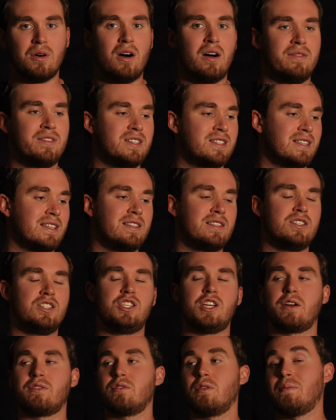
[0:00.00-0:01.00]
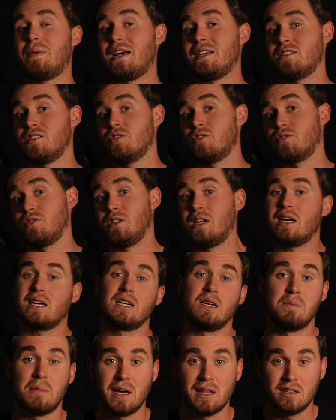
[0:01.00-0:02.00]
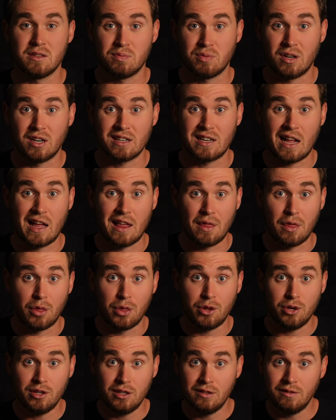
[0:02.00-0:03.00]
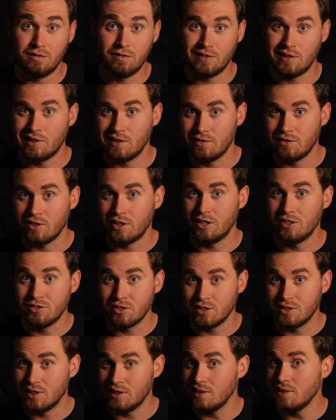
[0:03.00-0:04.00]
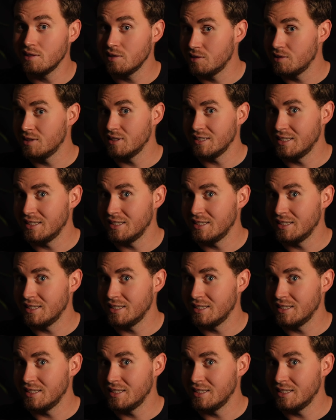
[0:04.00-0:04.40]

obviously the general masses are not going to buy this product at $3,500